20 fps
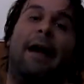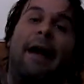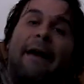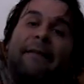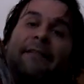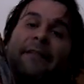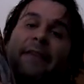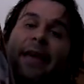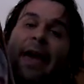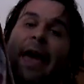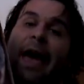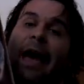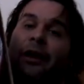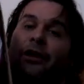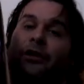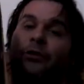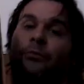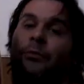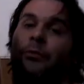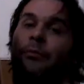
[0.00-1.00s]
at the
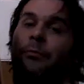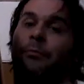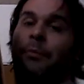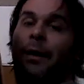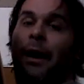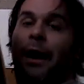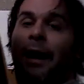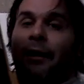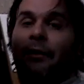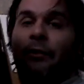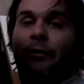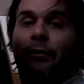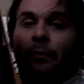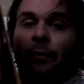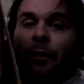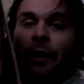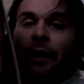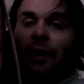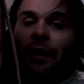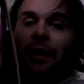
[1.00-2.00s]
actual box
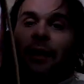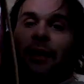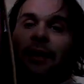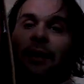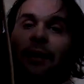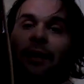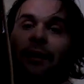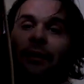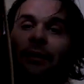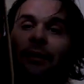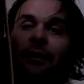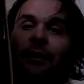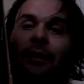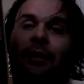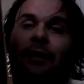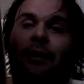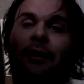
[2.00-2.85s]
right here.